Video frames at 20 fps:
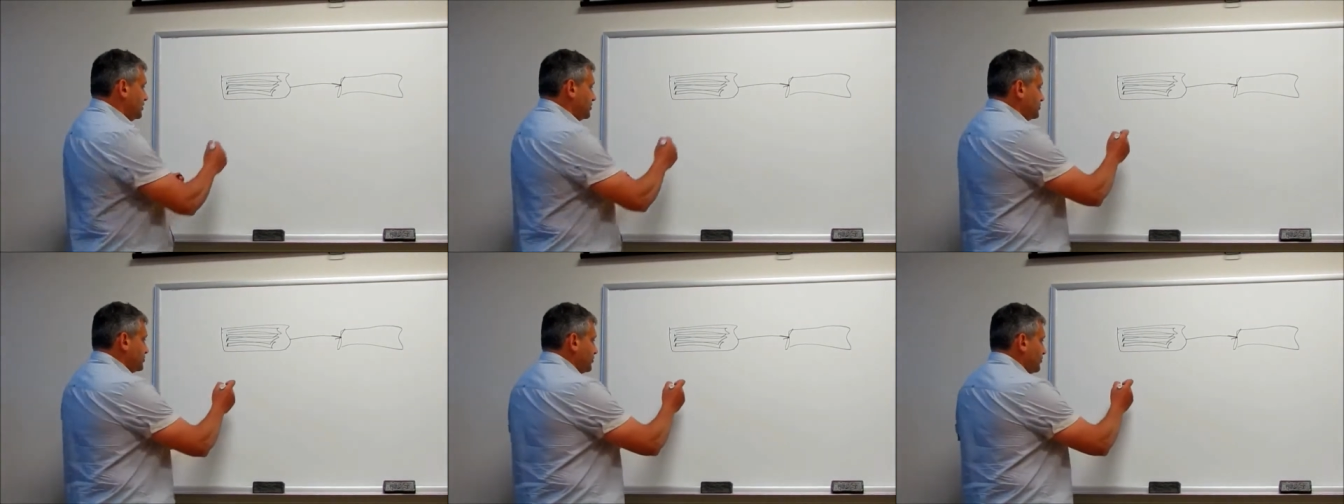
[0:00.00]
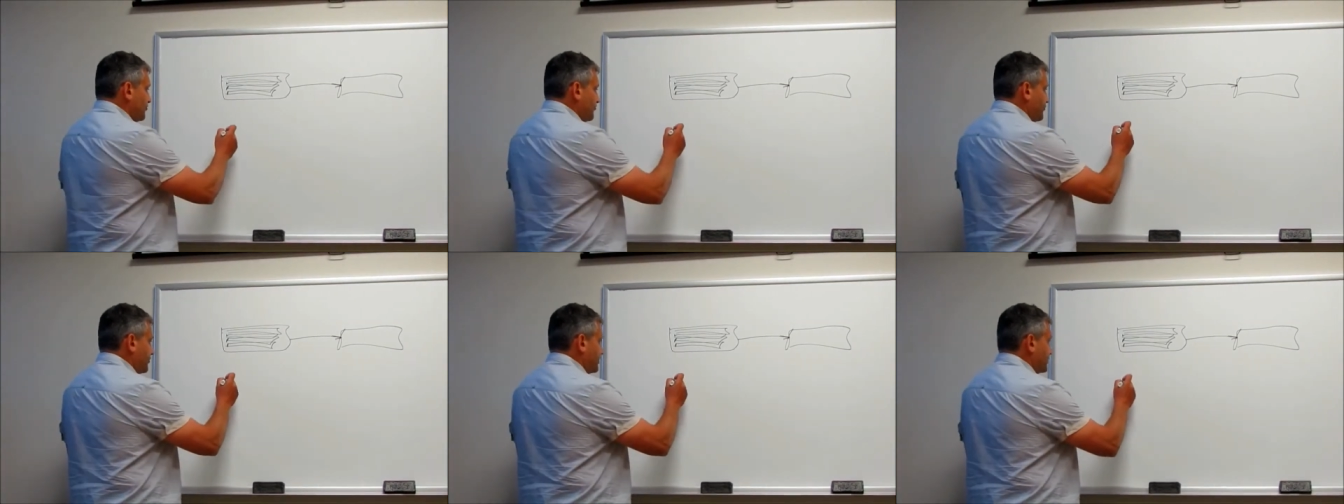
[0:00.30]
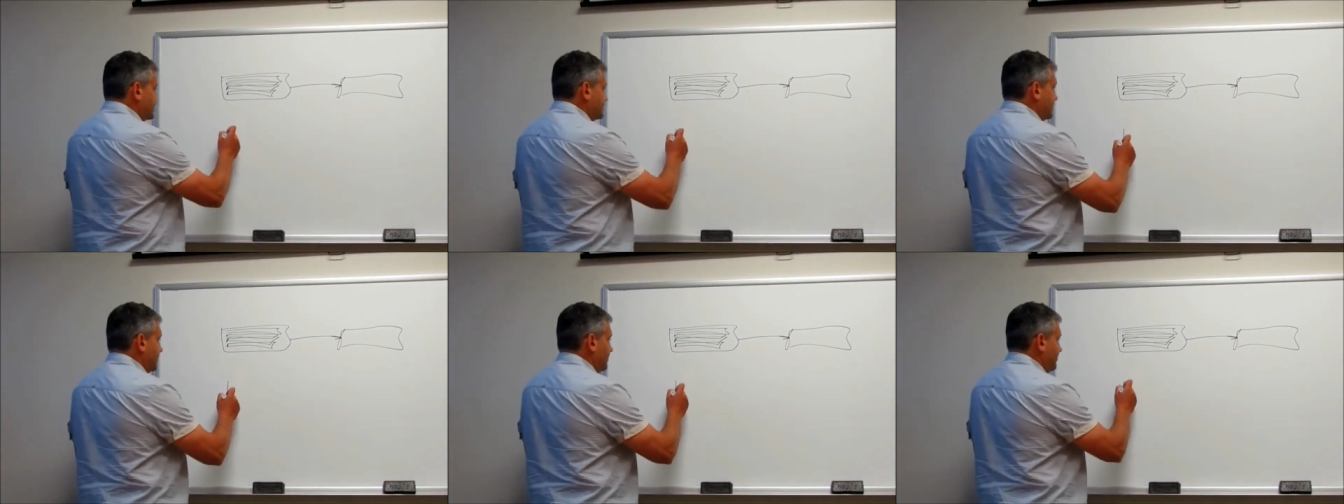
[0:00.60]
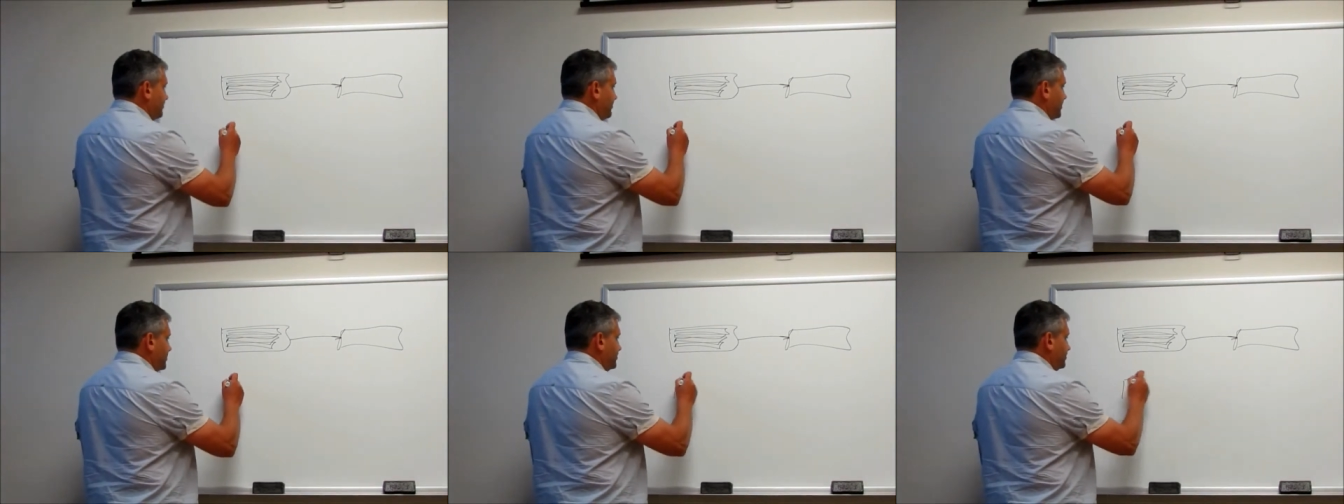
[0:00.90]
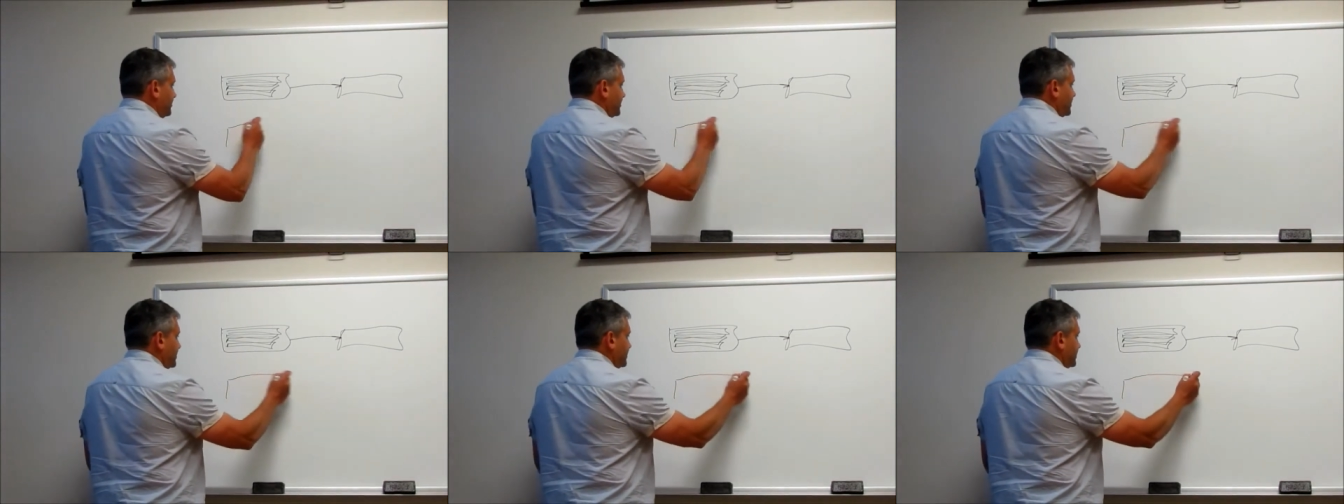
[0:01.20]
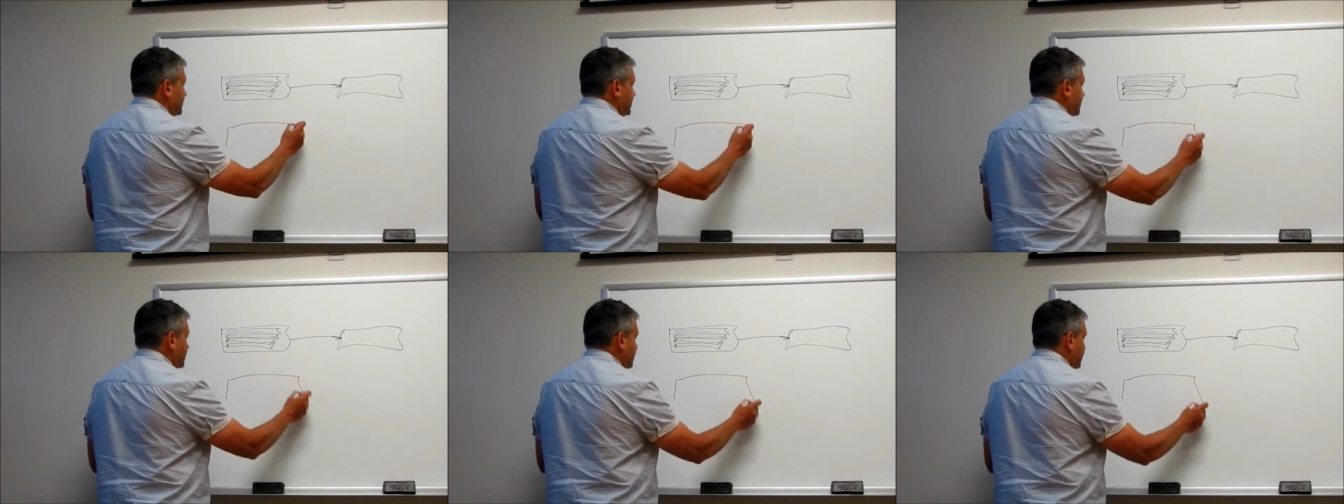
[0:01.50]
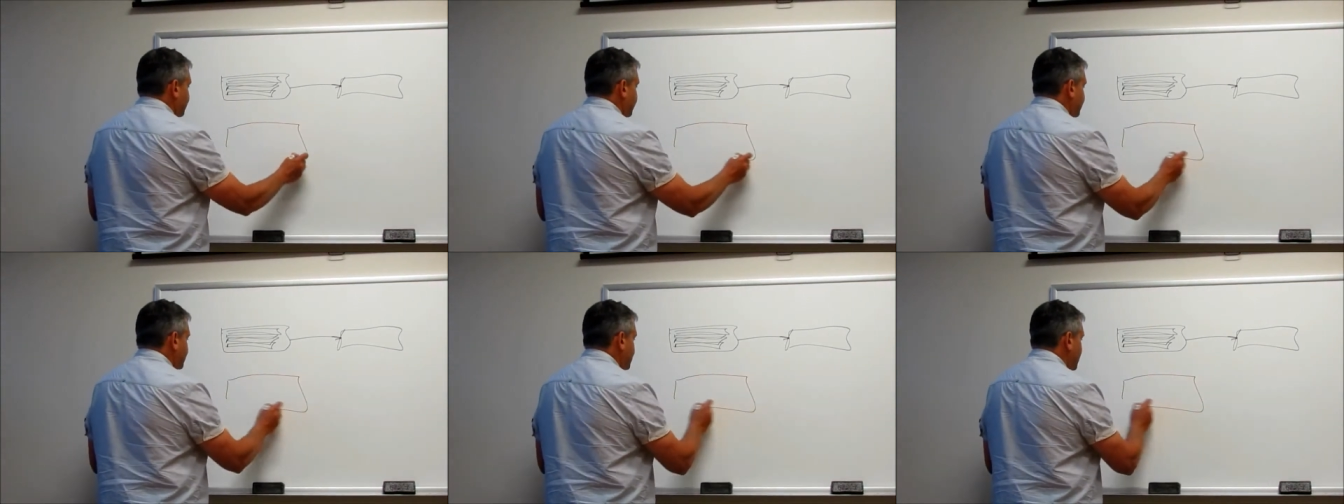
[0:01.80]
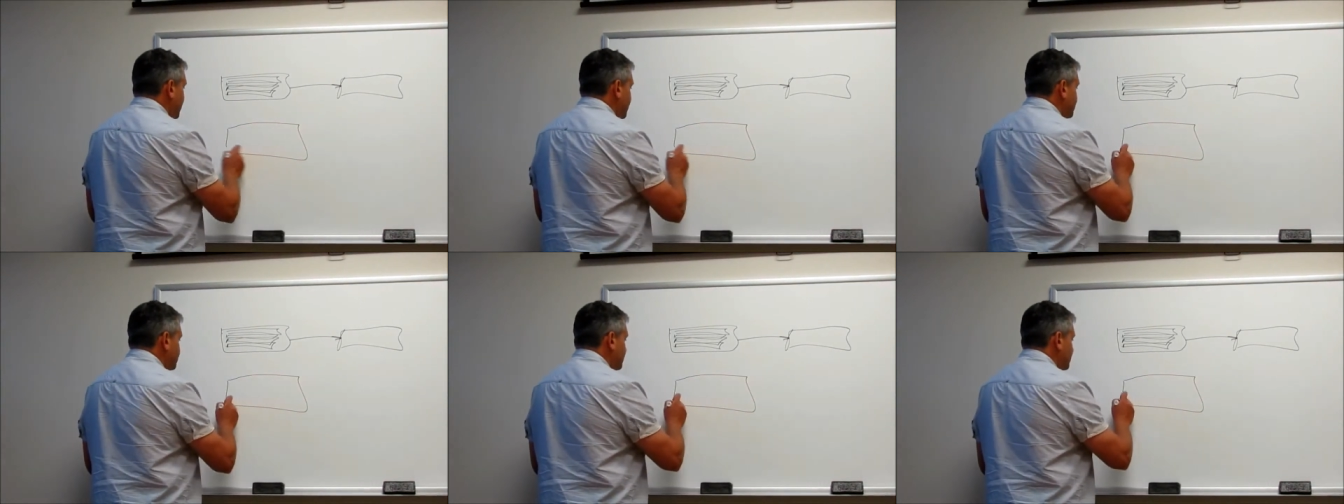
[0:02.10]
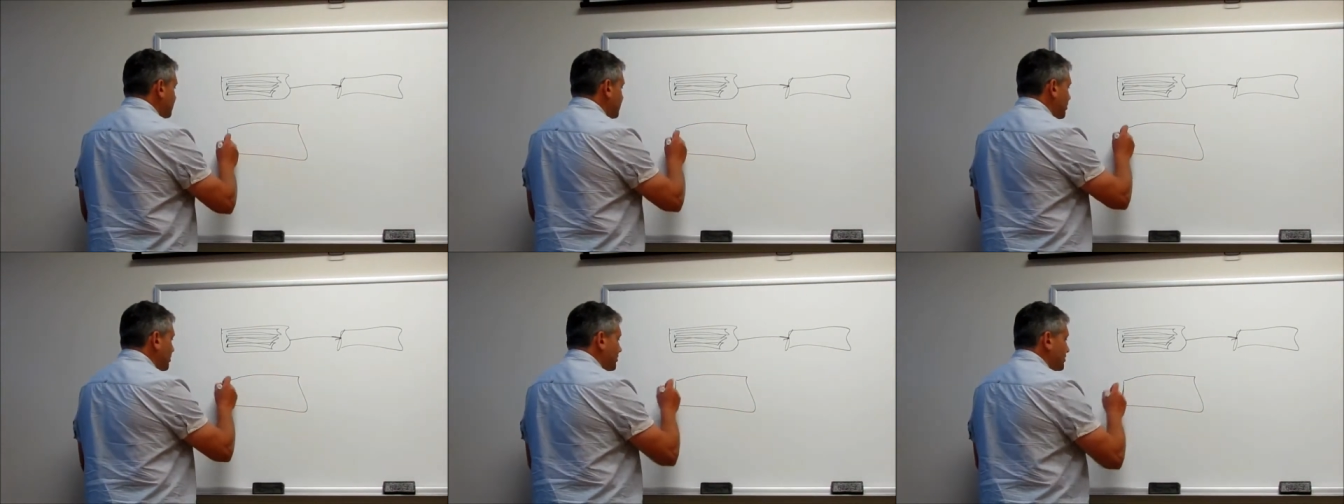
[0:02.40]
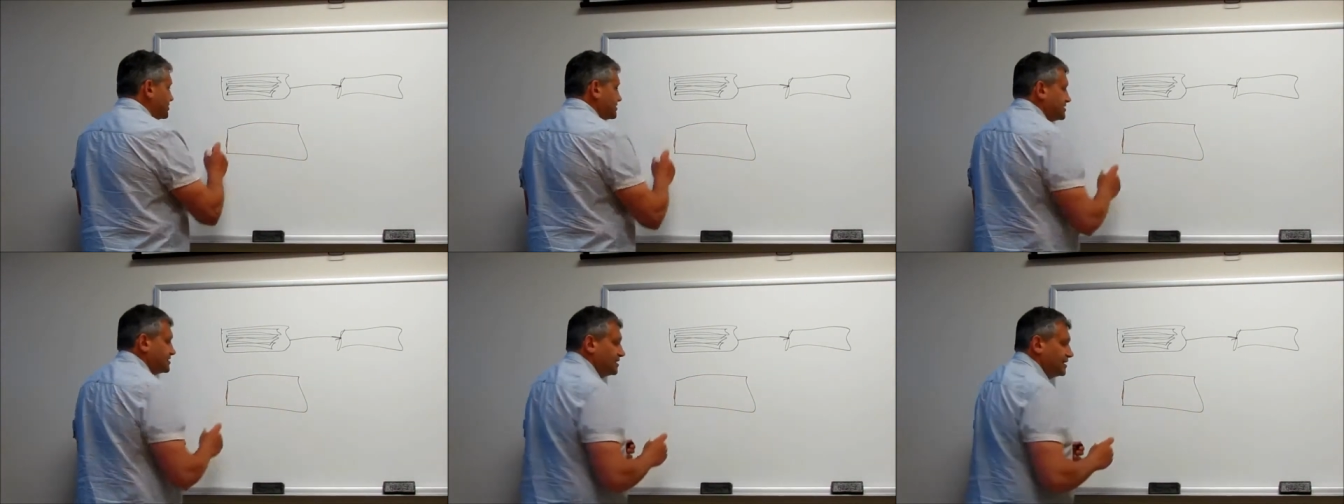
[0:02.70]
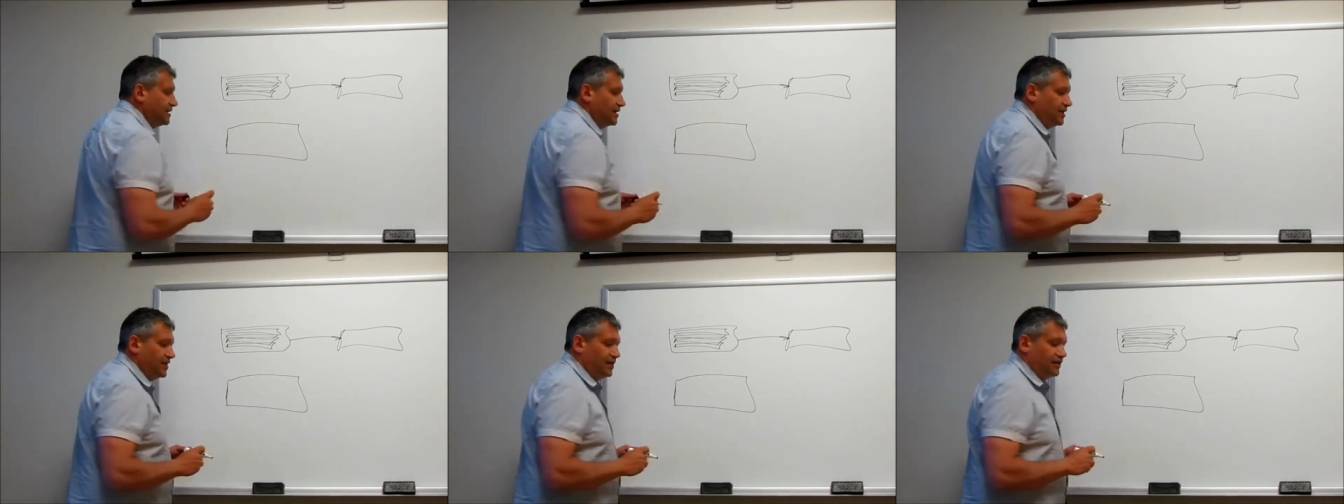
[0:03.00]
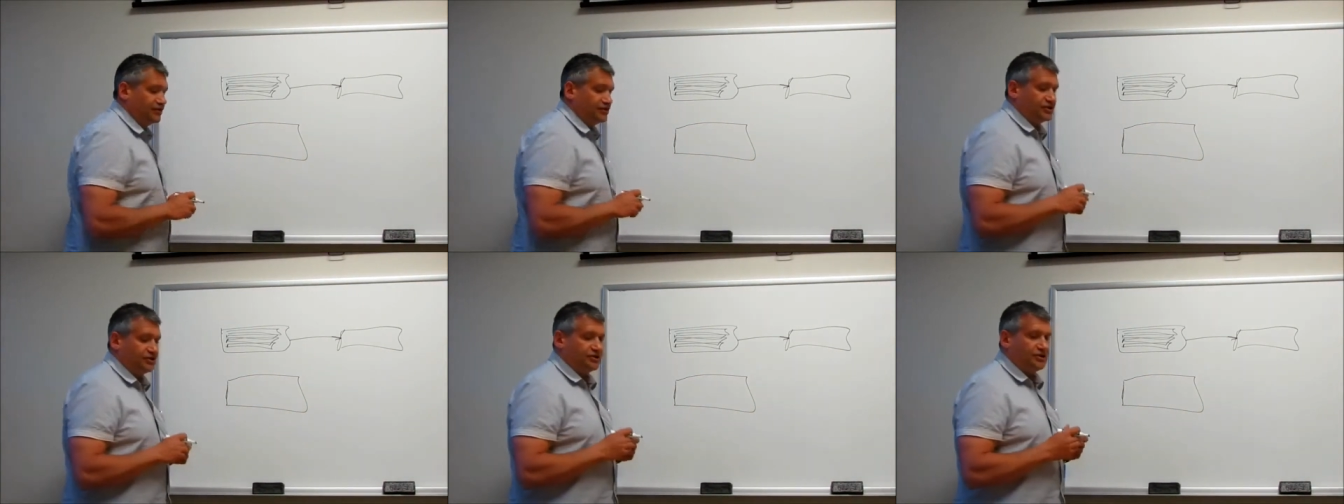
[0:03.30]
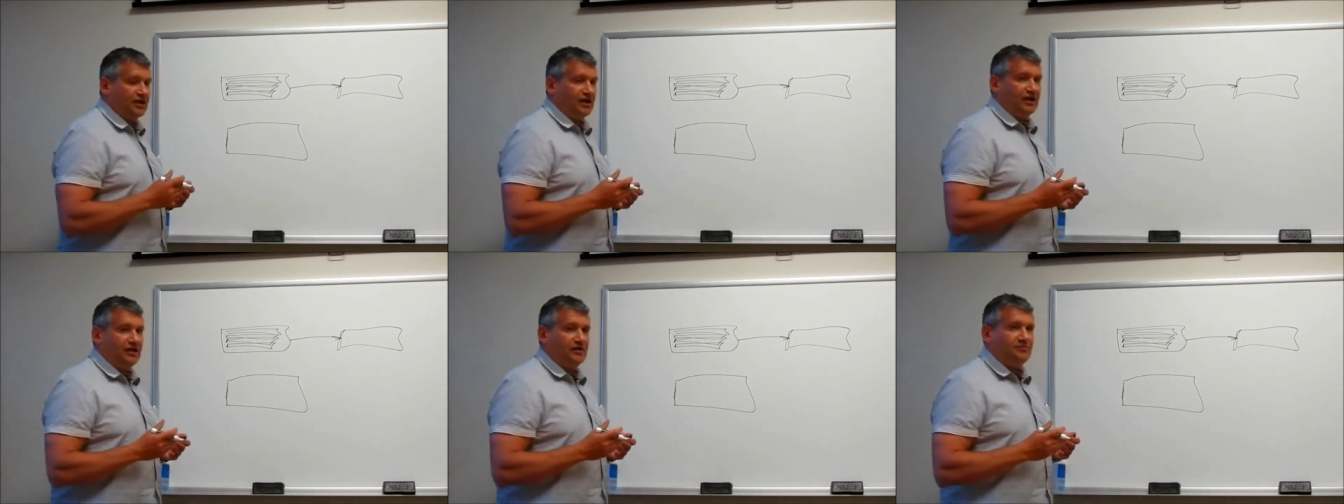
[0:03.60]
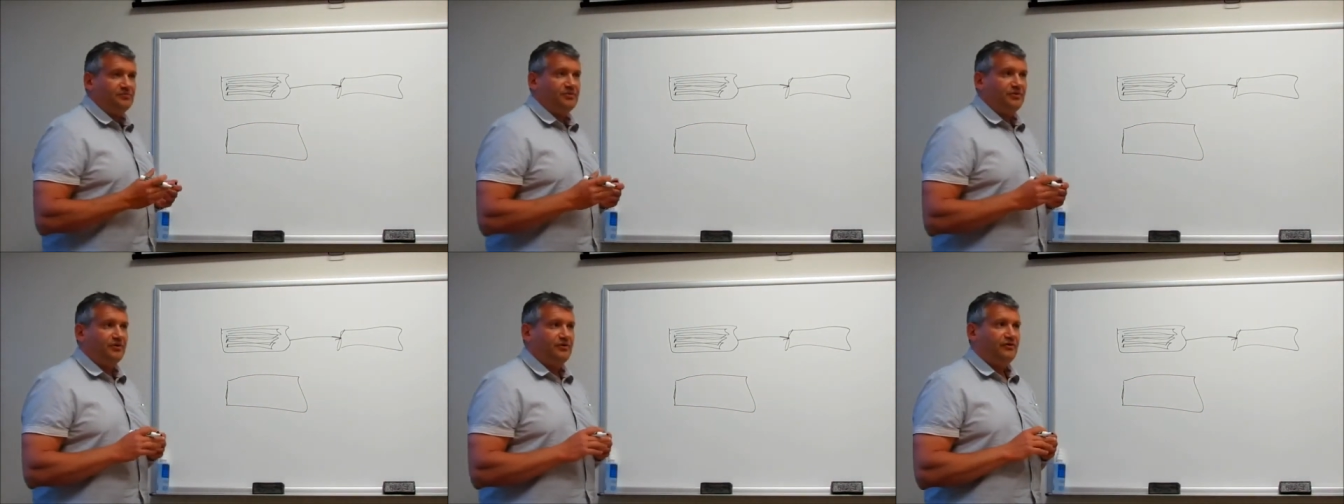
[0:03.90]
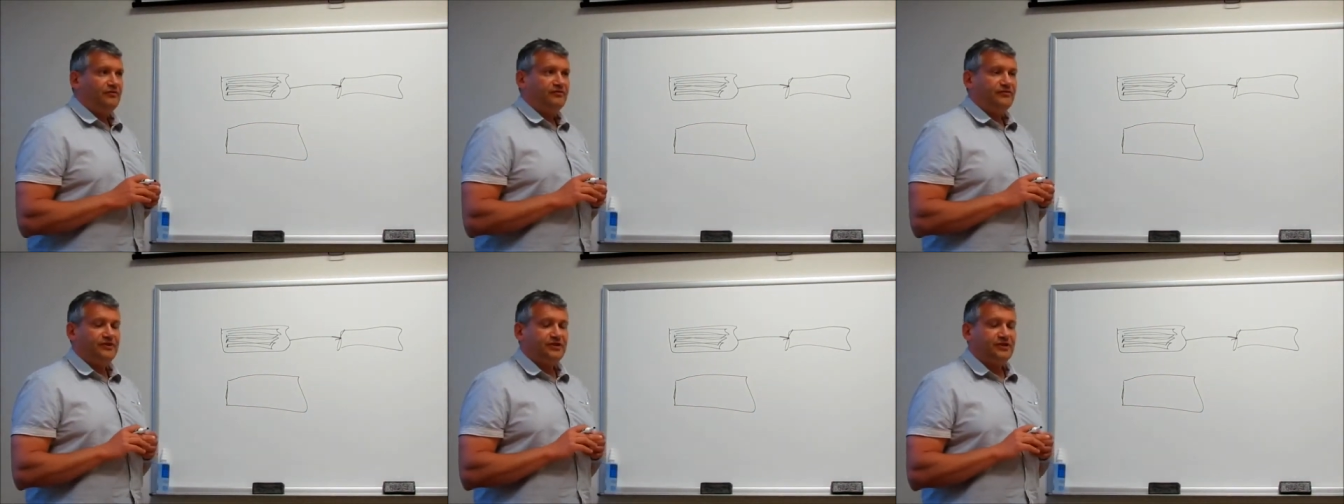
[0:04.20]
So, for example, we can have another box, and the type of